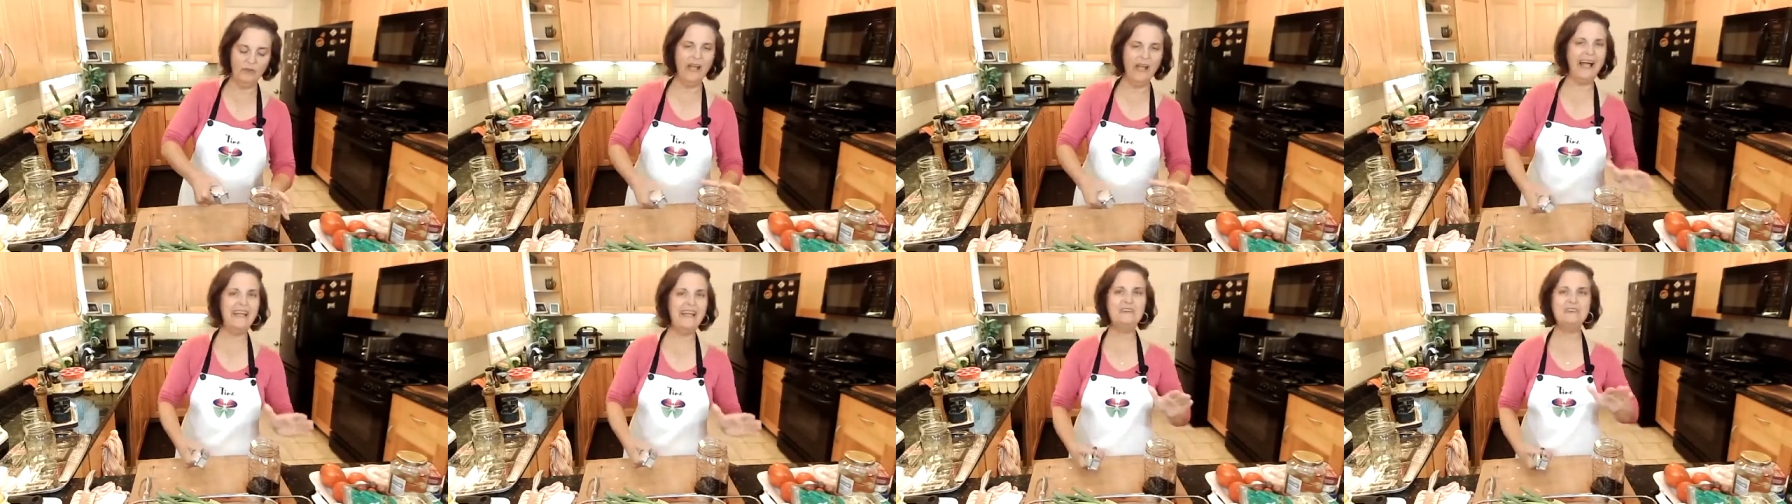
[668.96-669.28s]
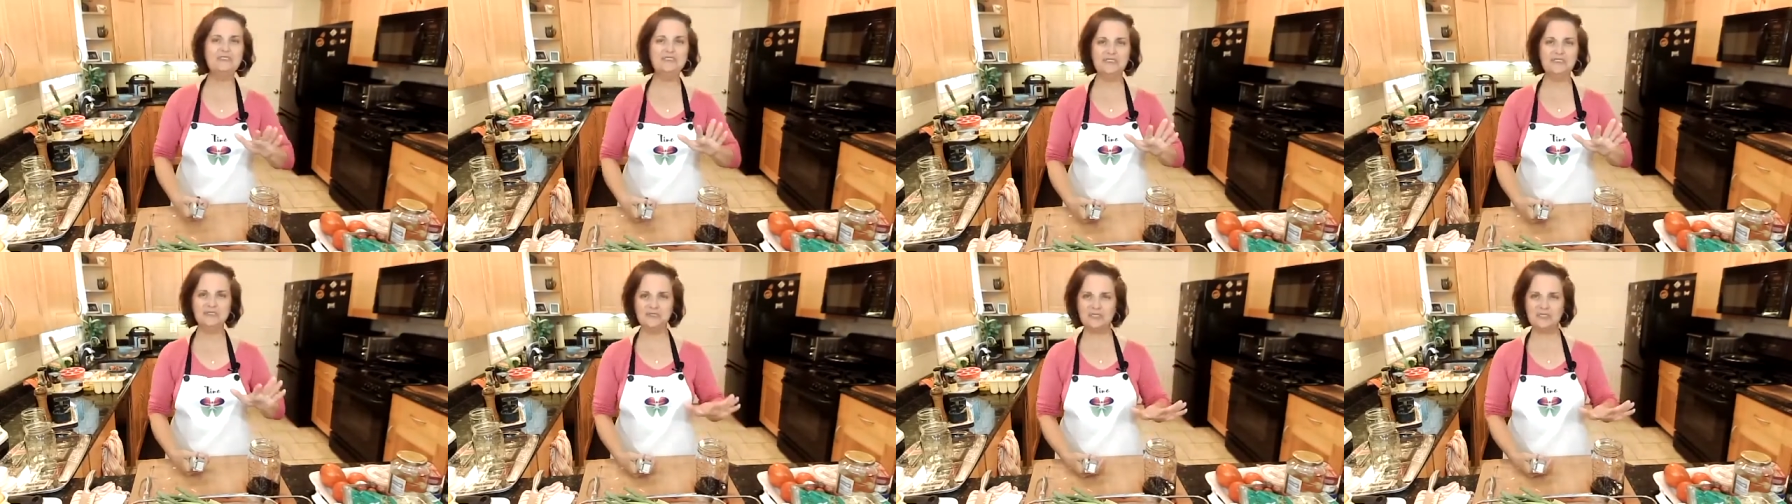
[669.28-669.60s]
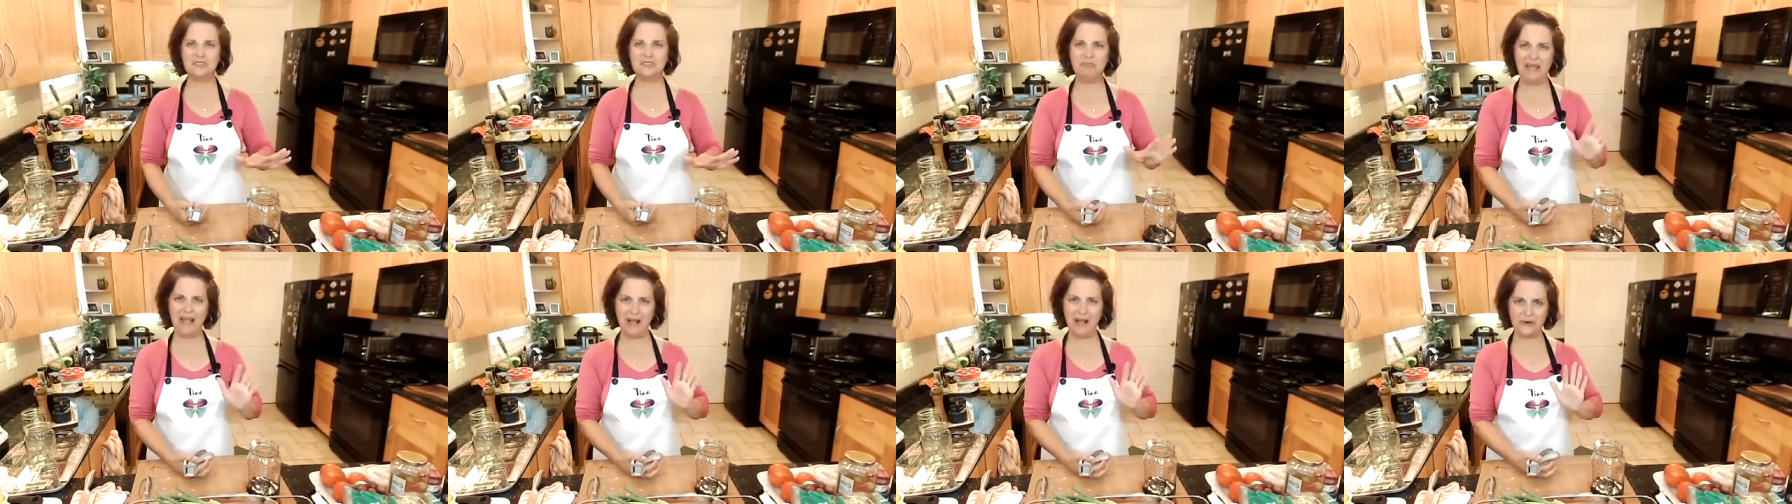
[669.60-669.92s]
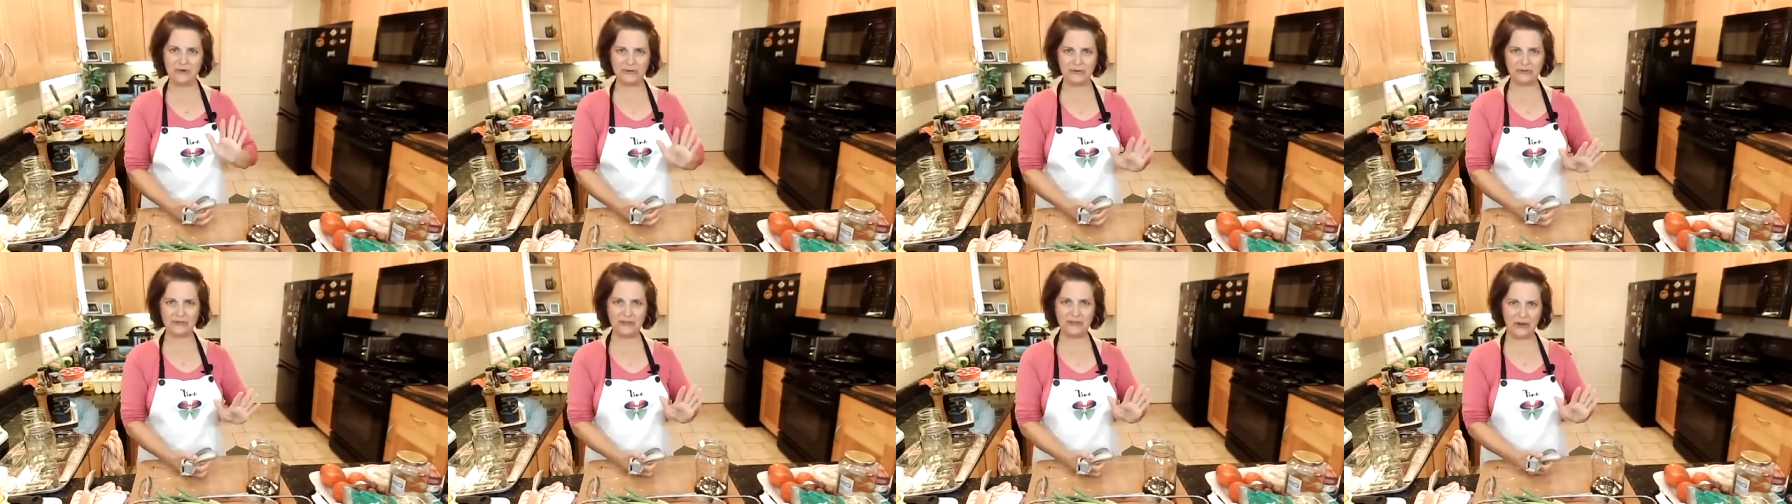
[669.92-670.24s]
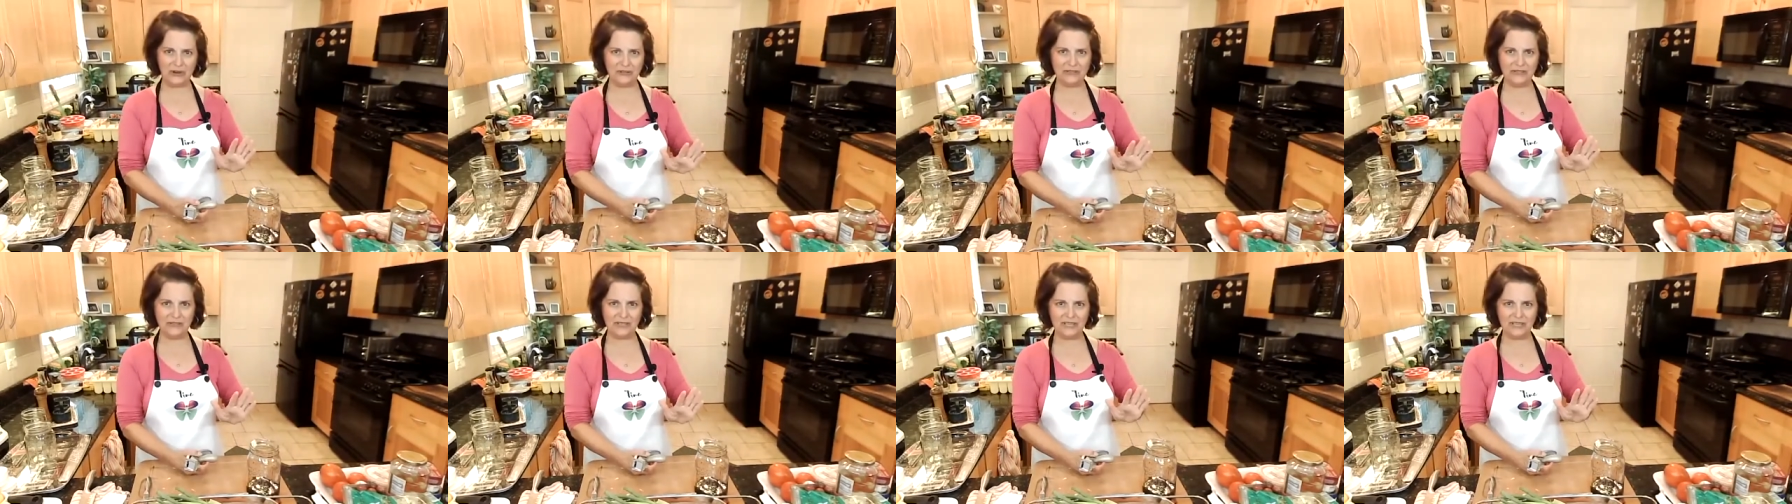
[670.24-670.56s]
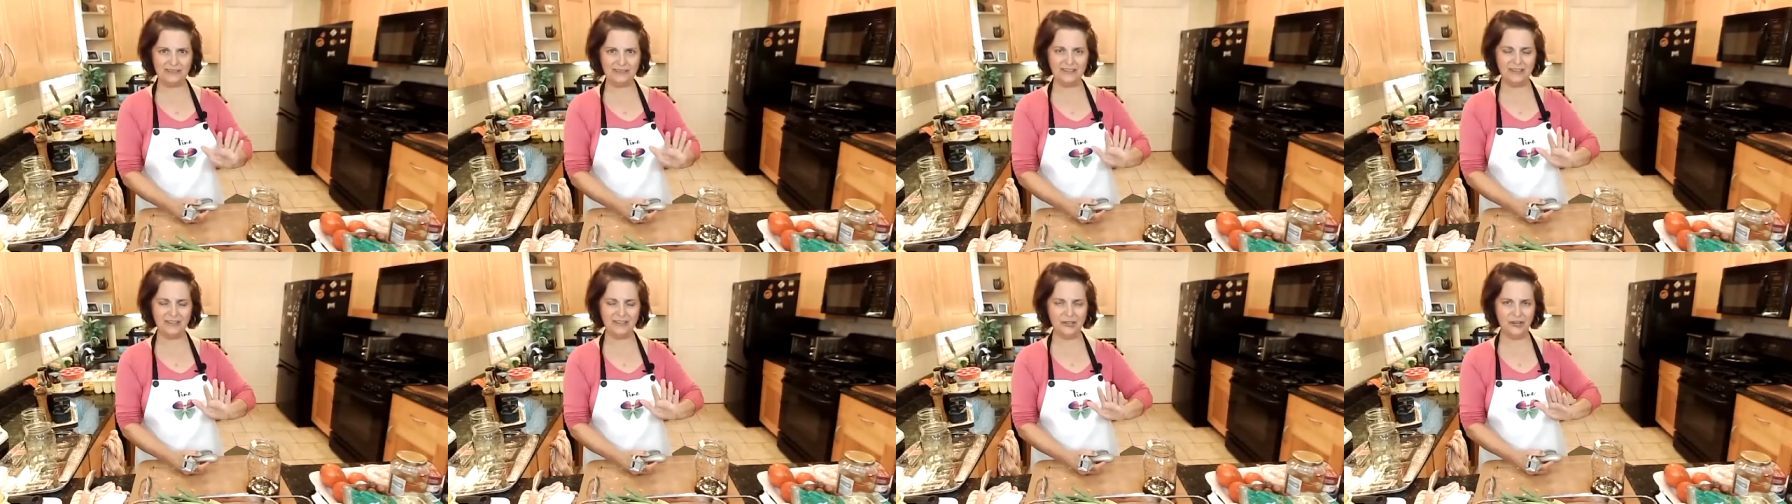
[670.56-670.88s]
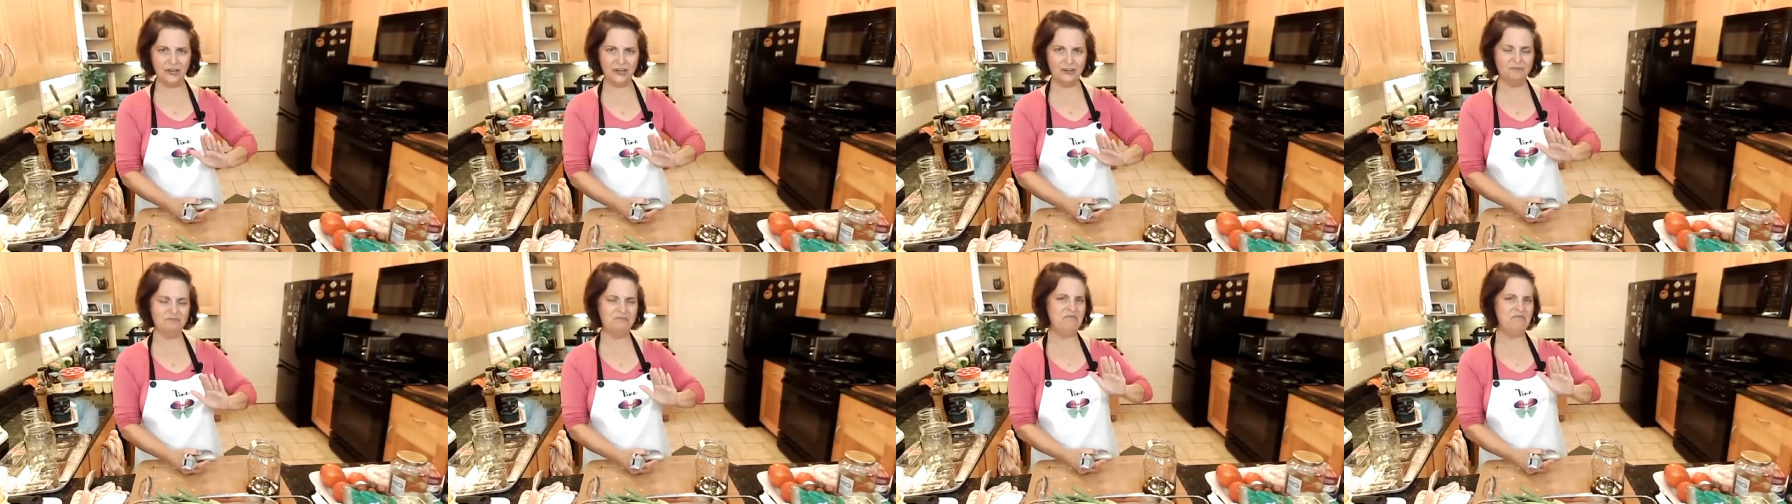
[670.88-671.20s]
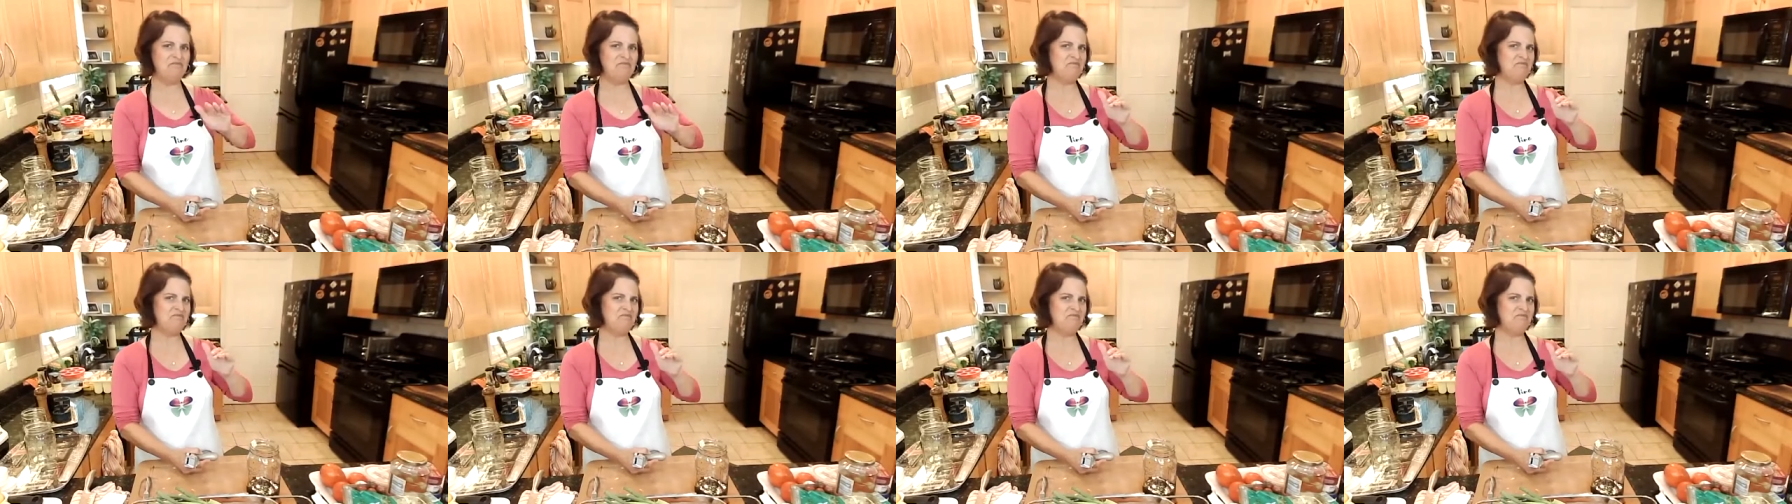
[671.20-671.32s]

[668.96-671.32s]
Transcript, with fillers: I could use some powdered garlic in here,